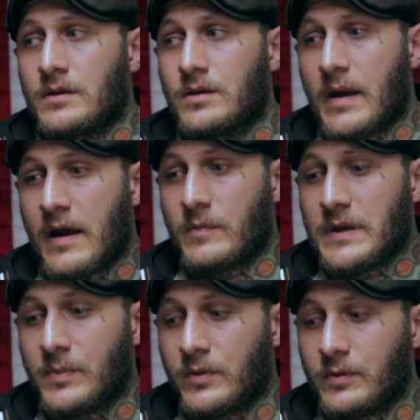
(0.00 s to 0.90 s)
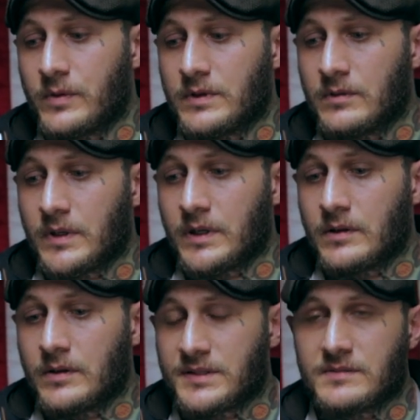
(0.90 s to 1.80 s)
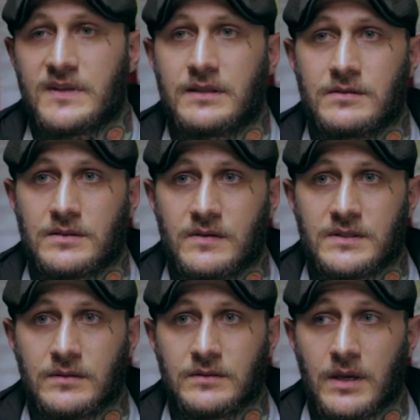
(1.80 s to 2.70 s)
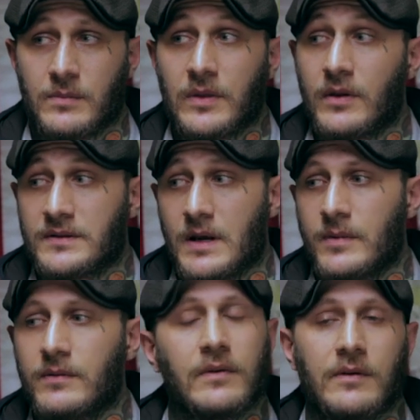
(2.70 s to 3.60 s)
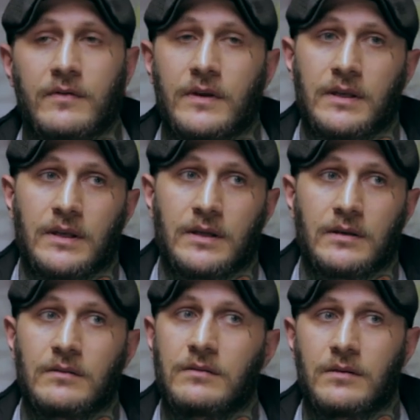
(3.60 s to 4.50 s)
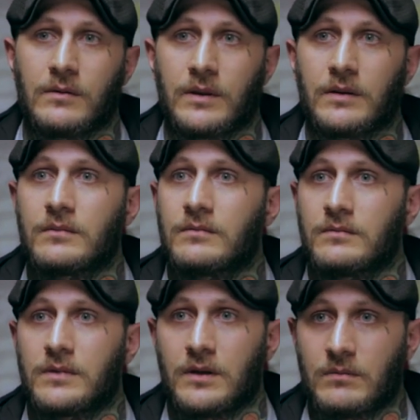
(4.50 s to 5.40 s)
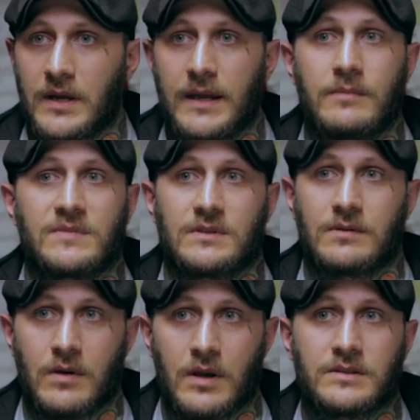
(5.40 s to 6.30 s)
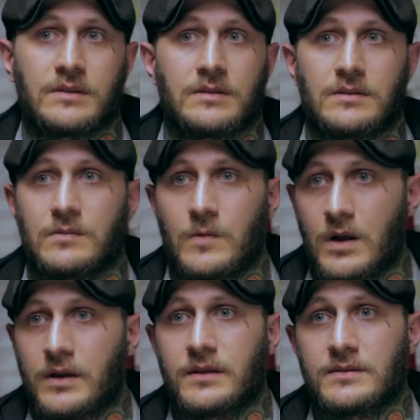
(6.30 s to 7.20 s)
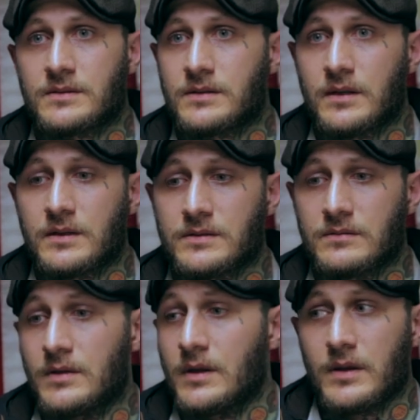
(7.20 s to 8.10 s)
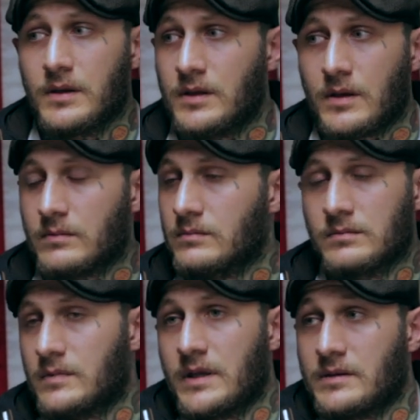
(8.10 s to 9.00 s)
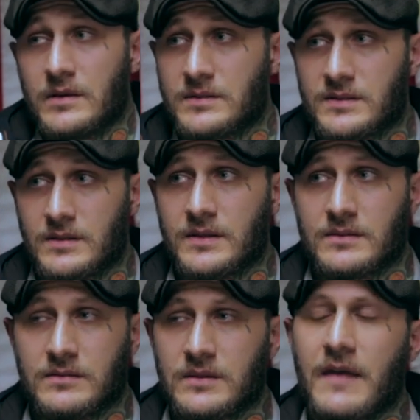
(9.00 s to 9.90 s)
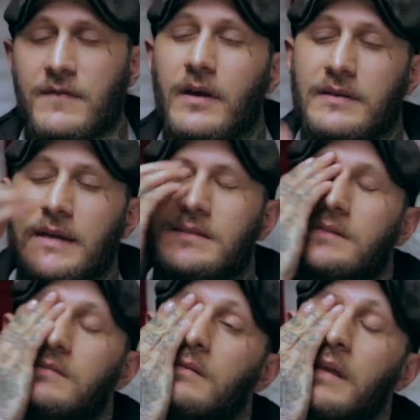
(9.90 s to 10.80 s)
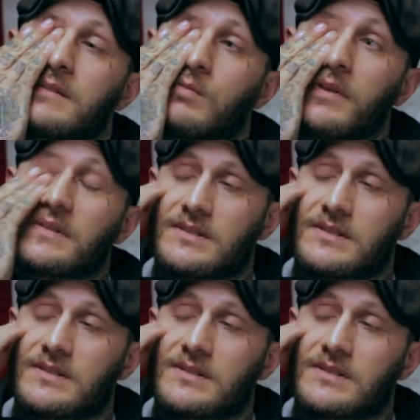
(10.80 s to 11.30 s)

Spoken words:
you have people who are doing custom tattoos every single day, but on top of that, they're fitting in, doing, you know, names and crosses and walk-ins. And it, you know, it's I feel like that's where the